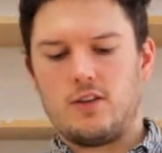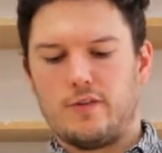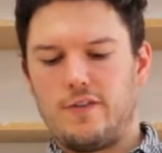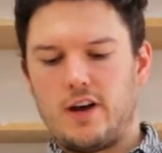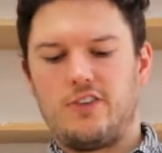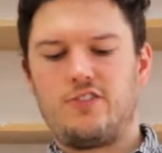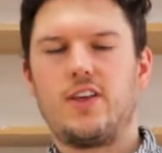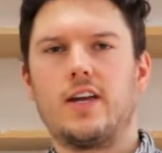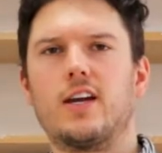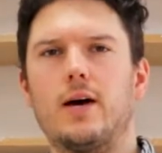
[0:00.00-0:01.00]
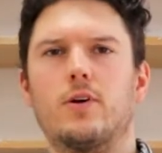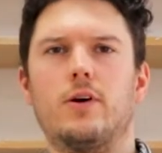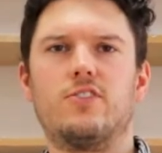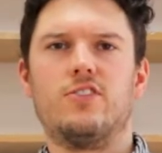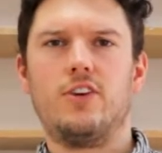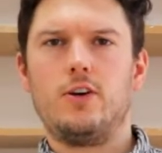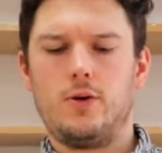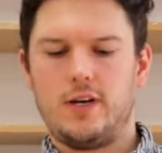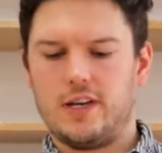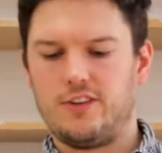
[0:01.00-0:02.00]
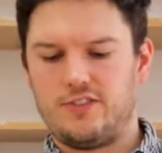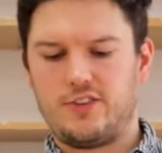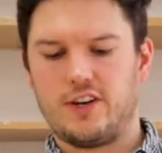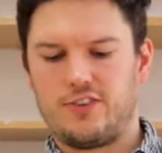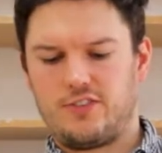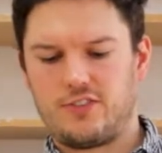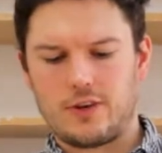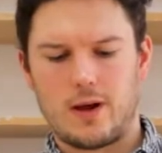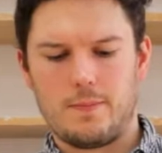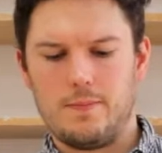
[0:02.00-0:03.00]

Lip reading: The first thing I'm going to do is just